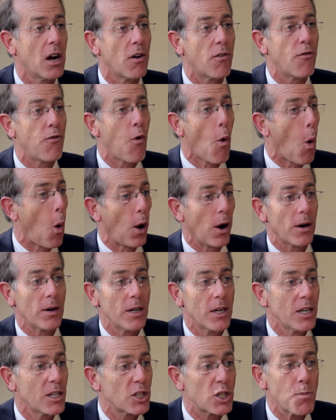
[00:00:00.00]
for
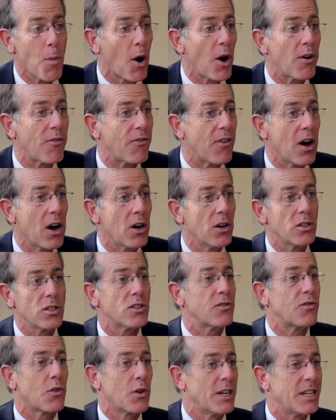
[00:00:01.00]

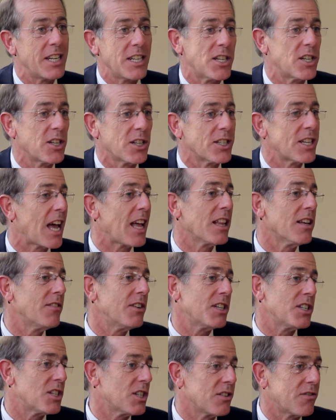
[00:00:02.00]
smartphones, for digital
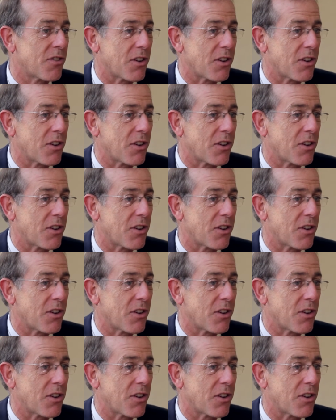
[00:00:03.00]
television,